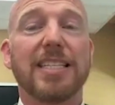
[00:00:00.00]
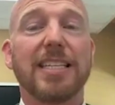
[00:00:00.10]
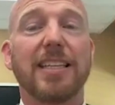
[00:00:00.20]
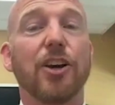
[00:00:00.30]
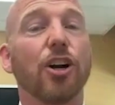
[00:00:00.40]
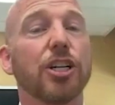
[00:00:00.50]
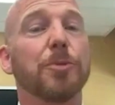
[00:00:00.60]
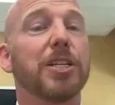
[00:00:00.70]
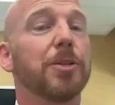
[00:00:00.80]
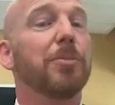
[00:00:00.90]
see the
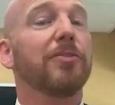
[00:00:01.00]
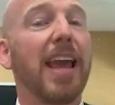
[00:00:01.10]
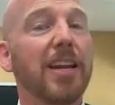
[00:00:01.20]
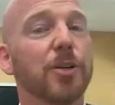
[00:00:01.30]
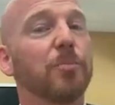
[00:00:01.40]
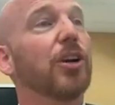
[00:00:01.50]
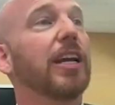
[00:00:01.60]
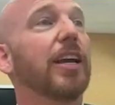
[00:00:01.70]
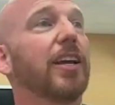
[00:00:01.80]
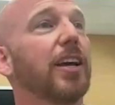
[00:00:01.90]
Archbishop of
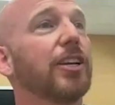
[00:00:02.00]
Canterbury